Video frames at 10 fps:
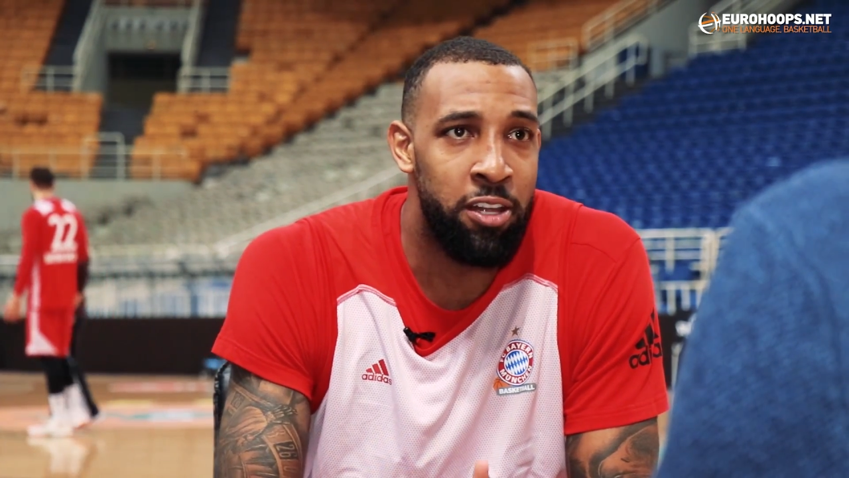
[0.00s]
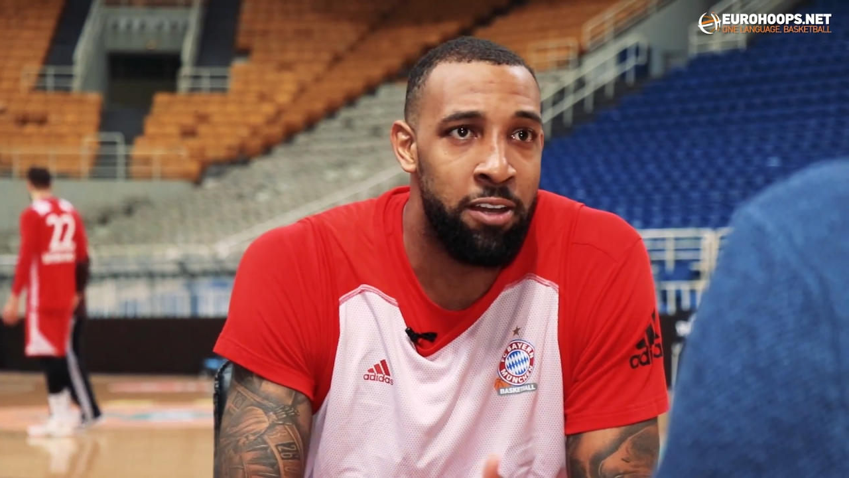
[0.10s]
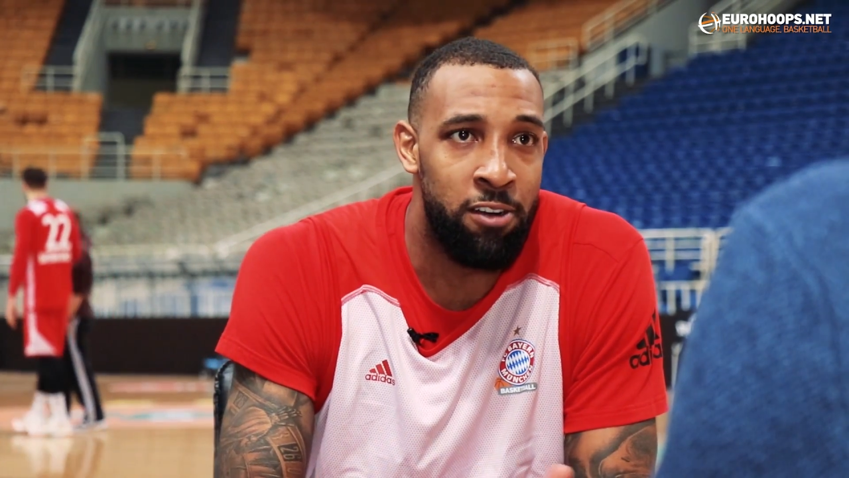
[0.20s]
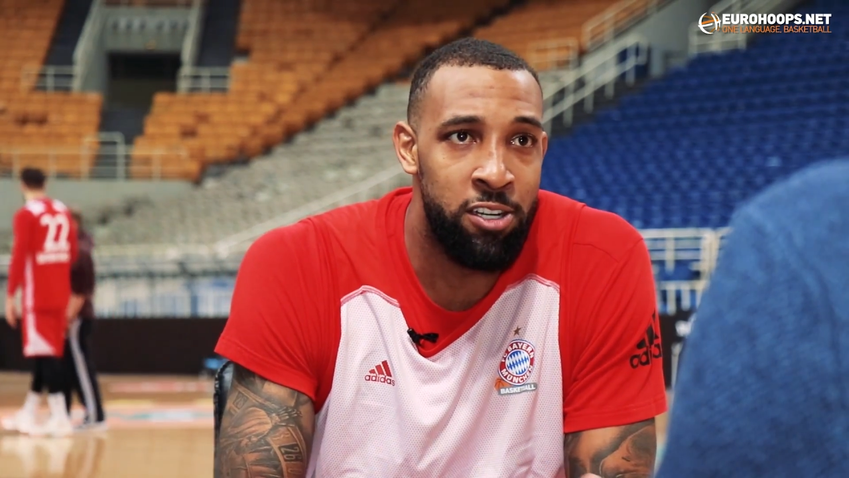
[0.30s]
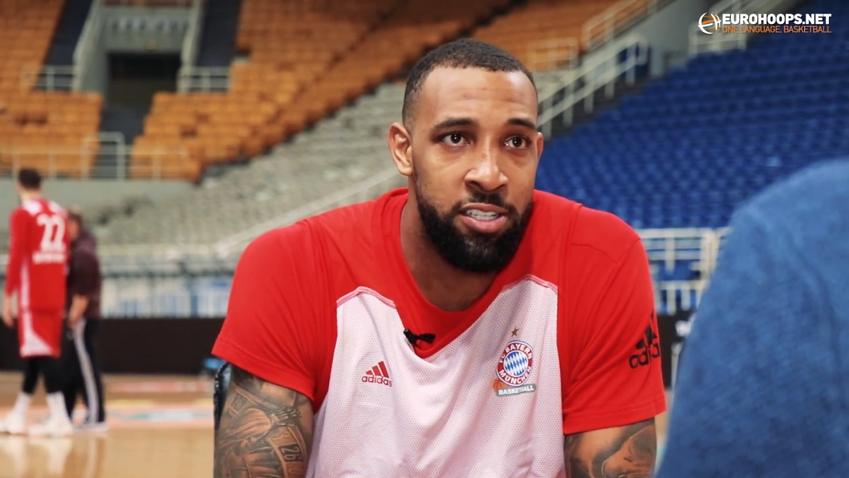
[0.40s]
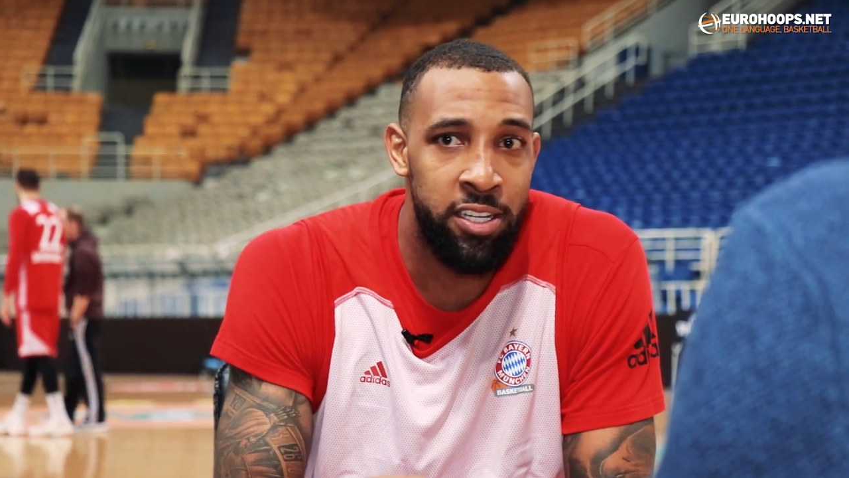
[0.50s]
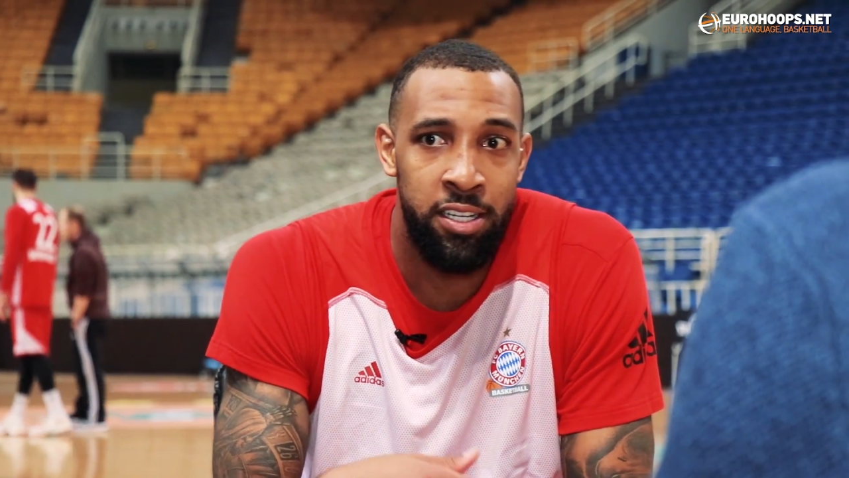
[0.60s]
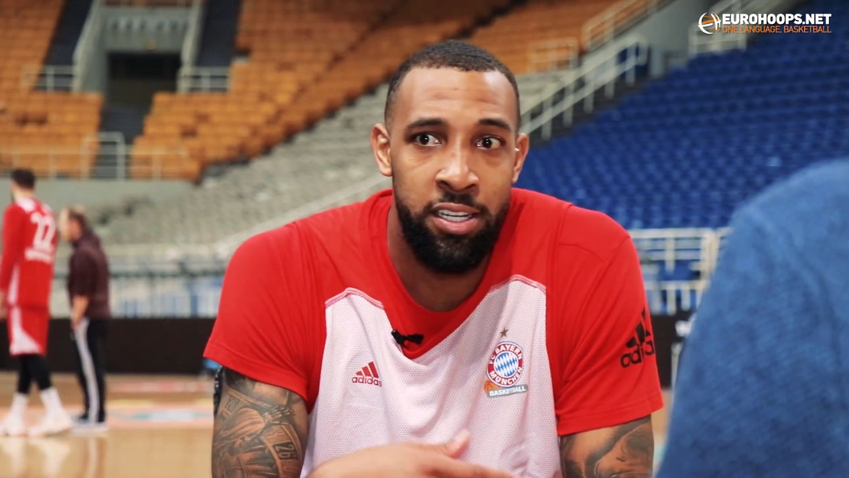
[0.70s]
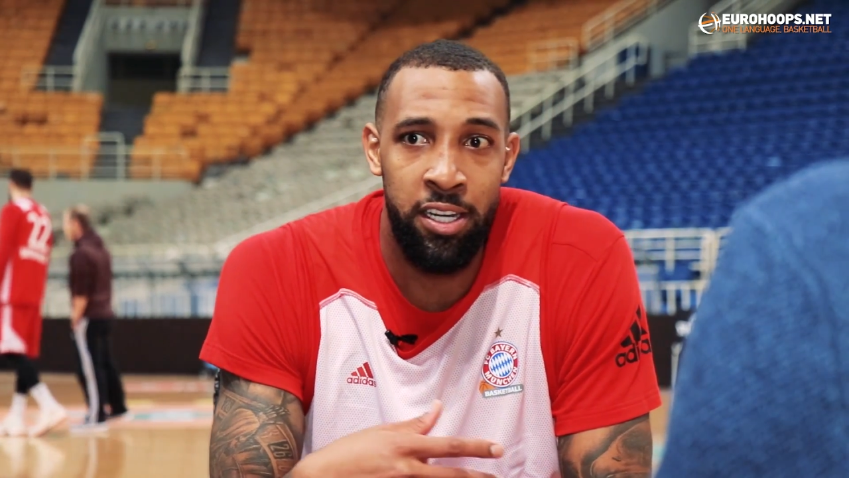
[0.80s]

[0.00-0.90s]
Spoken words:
the adversity.